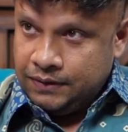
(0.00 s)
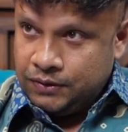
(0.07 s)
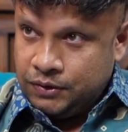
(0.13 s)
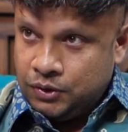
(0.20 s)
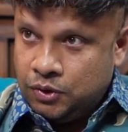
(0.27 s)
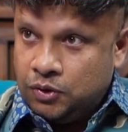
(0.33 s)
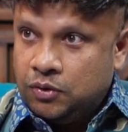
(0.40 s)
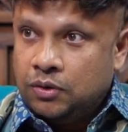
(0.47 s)

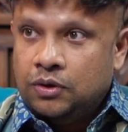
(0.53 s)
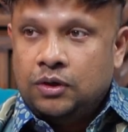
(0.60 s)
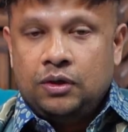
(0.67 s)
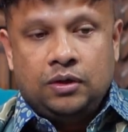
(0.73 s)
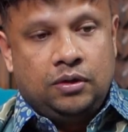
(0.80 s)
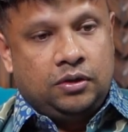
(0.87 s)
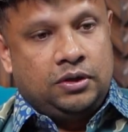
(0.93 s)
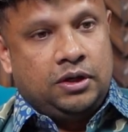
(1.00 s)
So
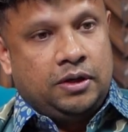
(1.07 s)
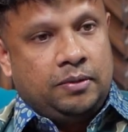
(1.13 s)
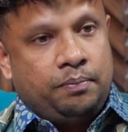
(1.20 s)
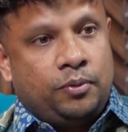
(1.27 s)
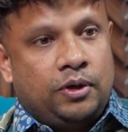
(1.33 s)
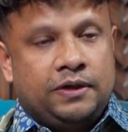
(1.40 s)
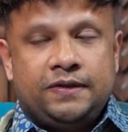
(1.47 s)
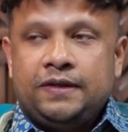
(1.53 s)
the
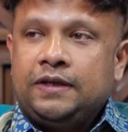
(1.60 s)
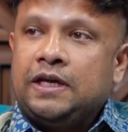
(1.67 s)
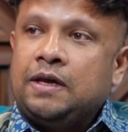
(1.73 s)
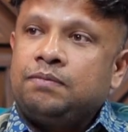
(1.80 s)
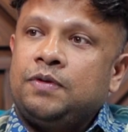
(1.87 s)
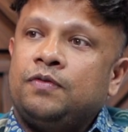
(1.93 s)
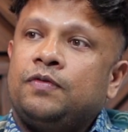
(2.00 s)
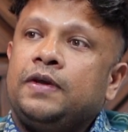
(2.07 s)
policy
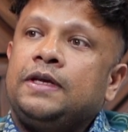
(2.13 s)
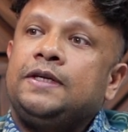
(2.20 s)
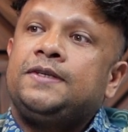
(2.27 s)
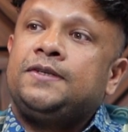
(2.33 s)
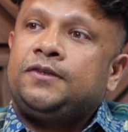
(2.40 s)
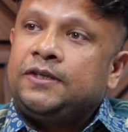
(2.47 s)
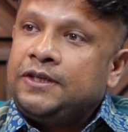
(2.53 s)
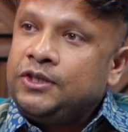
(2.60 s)
can be very
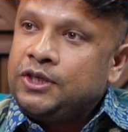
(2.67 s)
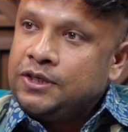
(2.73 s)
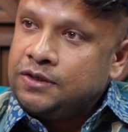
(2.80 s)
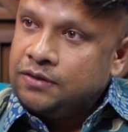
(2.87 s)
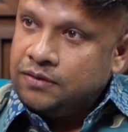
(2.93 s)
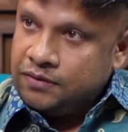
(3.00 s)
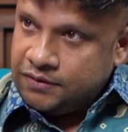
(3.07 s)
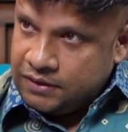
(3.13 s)

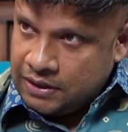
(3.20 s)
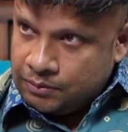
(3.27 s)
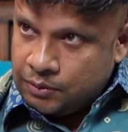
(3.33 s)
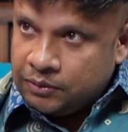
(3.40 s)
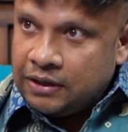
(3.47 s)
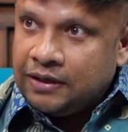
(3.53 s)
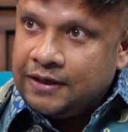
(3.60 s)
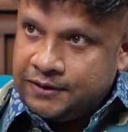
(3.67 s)
stringent, some
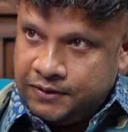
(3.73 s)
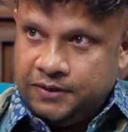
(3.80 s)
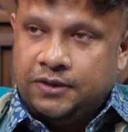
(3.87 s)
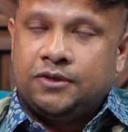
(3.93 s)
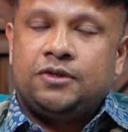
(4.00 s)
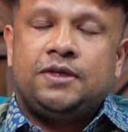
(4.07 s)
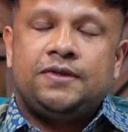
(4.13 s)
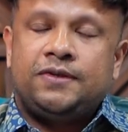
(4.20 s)
of the less
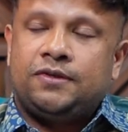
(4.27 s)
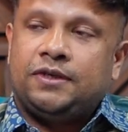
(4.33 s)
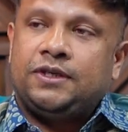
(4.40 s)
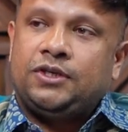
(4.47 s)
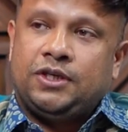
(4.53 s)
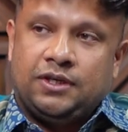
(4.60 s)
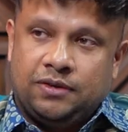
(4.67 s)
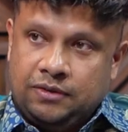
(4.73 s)

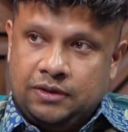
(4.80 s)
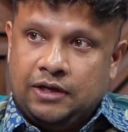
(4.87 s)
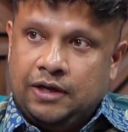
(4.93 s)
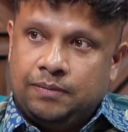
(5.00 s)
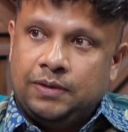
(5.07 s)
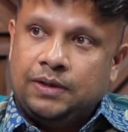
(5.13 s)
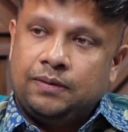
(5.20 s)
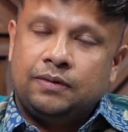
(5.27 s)
stringent, I
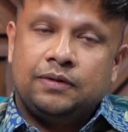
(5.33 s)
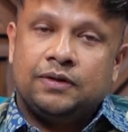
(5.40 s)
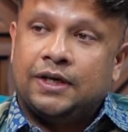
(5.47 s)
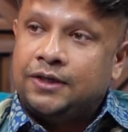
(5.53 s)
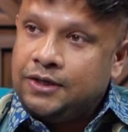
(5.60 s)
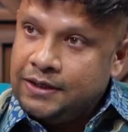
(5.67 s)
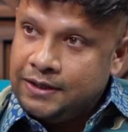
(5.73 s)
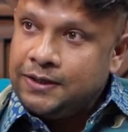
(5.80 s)
mean, the
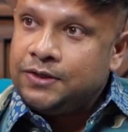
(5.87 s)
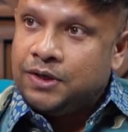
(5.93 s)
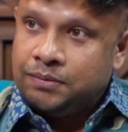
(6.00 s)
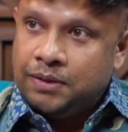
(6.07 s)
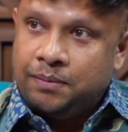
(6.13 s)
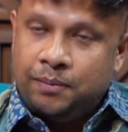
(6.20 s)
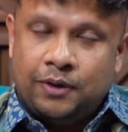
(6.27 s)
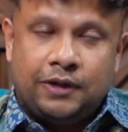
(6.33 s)
degrees of
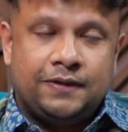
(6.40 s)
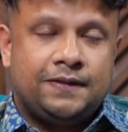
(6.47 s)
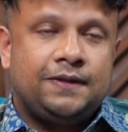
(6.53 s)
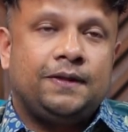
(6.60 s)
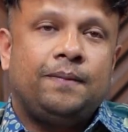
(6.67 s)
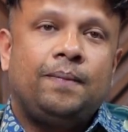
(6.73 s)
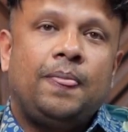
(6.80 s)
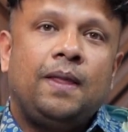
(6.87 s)
the
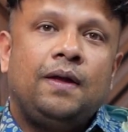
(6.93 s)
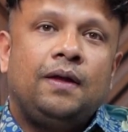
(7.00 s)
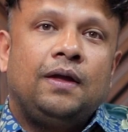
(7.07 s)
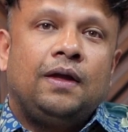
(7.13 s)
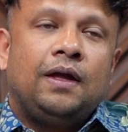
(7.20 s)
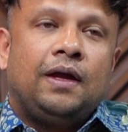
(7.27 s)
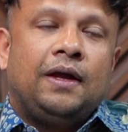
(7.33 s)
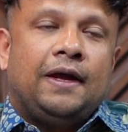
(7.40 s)
policy.
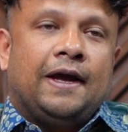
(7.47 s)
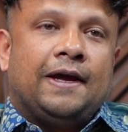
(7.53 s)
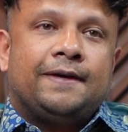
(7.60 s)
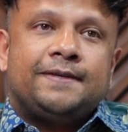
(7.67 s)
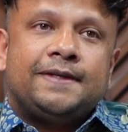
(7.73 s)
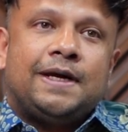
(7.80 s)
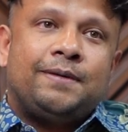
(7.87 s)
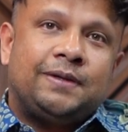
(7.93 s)

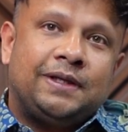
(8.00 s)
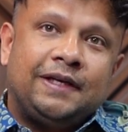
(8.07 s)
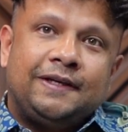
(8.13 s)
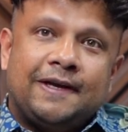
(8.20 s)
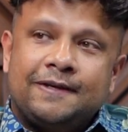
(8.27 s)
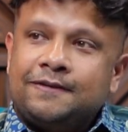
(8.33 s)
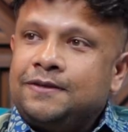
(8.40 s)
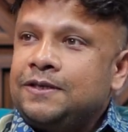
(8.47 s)
And some of the
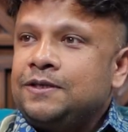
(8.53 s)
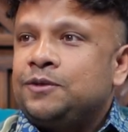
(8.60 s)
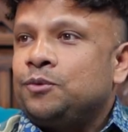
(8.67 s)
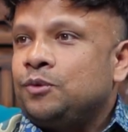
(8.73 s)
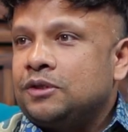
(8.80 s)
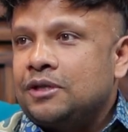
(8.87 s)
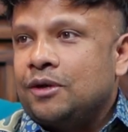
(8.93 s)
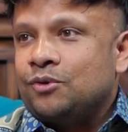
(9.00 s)
countries
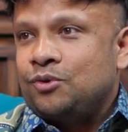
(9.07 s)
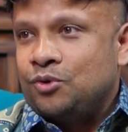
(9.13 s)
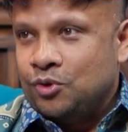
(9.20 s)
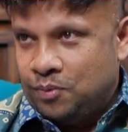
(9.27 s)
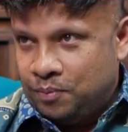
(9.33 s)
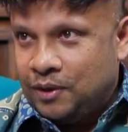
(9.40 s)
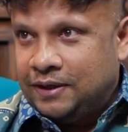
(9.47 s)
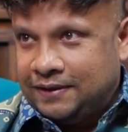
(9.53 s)
without
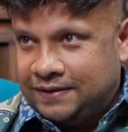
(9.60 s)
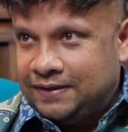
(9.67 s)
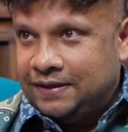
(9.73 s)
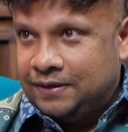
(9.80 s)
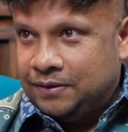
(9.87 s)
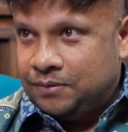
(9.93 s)
no policy.